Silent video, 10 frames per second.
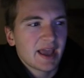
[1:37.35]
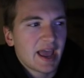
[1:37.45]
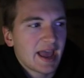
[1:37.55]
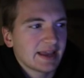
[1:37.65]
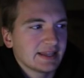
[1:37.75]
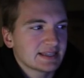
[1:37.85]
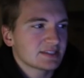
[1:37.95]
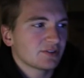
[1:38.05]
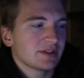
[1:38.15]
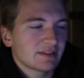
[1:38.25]
And this
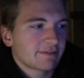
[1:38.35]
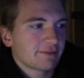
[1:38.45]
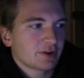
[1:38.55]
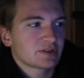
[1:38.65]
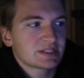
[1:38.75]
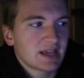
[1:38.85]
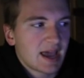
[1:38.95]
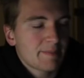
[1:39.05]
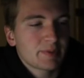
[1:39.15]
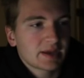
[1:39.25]
is only the first
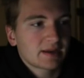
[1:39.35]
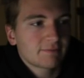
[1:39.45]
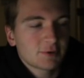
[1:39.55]
epic,